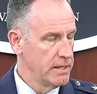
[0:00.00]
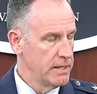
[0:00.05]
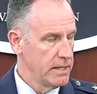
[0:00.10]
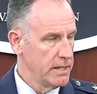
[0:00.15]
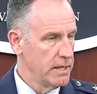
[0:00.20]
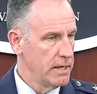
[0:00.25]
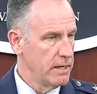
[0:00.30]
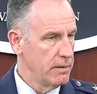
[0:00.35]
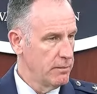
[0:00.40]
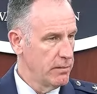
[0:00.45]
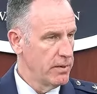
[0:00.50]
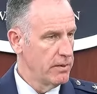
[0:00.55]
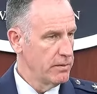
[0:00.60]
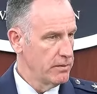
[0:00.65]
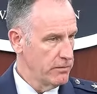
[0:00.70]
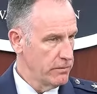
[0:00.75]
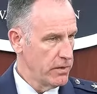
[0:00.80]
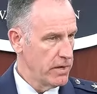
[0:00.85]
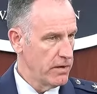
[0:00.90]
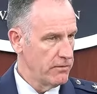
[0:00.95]
Um, but
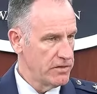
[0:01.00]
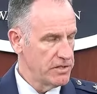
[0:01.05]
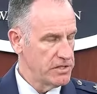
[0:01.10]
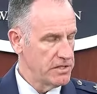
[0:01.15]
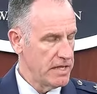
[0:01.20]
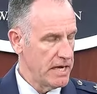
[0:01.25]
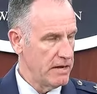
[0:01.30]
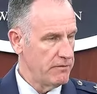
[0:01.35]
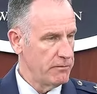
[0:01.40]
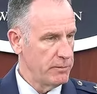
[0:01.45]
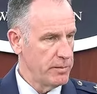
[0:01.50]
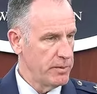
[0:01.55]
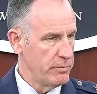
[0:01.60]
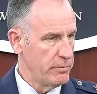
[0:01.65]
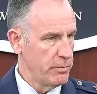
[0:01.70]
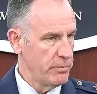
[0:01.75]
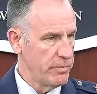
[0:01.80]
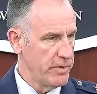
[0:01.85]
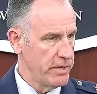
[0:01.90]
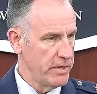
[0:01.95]
we obviously have to be
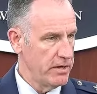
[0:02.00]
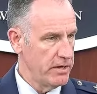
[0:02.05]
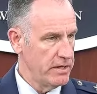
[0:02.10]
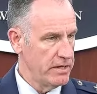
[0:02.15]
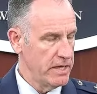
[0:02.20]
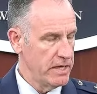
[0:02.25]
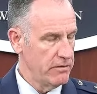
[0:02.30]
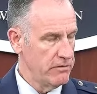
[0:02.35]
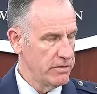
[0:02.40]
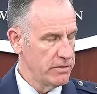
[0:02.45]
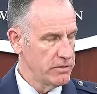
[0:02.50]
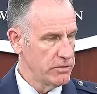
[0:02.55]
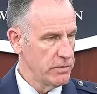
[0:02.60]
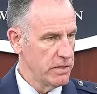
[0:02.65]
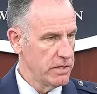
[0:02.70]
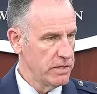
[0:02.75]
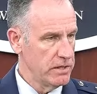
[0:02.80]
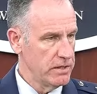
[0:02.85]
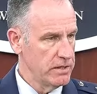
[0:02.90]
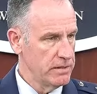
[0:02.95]
prepared in that
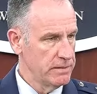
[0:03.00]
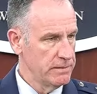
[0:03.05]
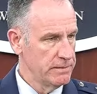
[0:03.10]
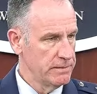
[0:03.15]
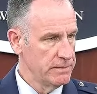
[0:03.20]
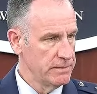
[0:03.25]
eventuality.